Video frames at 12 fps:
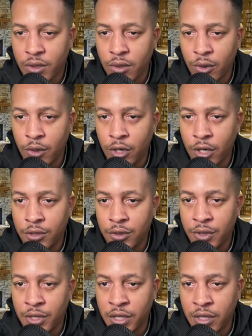or all
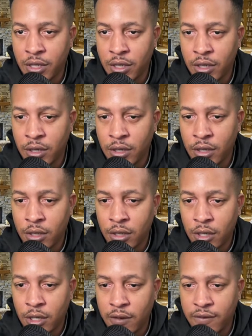3,
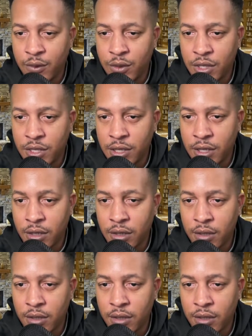however you want to say.